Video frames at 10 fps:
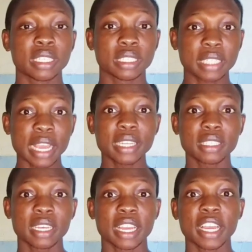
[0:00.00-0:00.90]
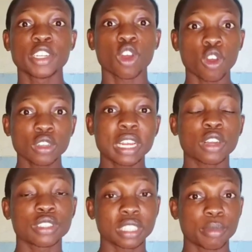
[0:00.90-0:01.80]
dirt and other
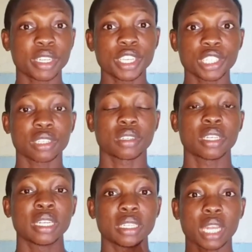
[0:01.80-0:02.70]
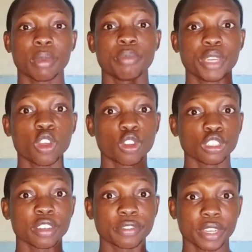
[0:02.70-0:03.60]
contamination that may be on
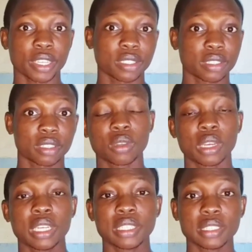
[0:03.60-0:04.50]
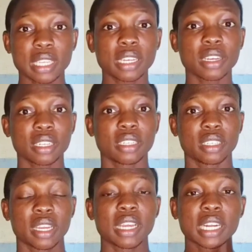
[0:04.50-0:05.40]
your face. Secondly,
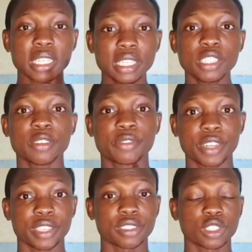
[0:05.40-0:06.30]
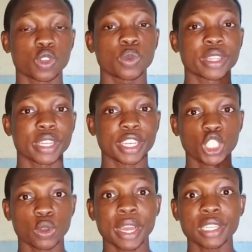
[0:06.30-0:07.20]
clean your face with a
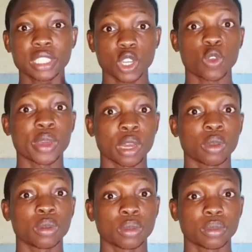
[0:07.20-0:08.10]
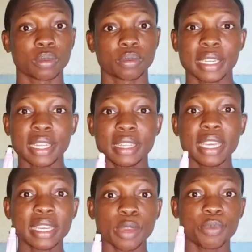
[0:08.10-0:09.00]
dry towel. Then
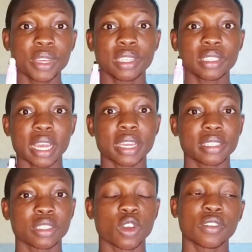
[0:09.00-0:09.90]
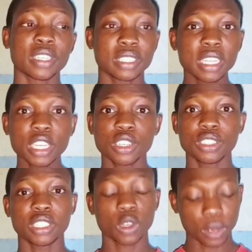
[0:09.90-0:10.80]
take a pea size of the
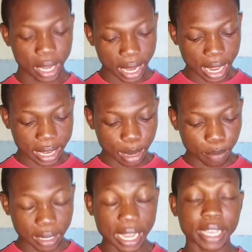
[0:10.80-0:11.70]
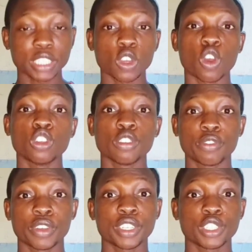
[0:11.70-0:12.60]
silicone gel and apply it on your
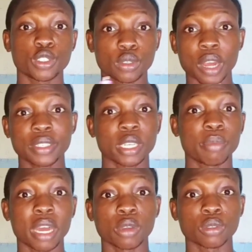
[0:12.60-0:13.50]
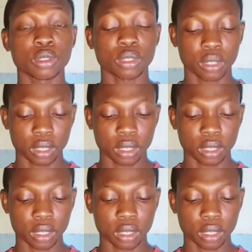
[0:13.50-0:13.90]
face roundabout,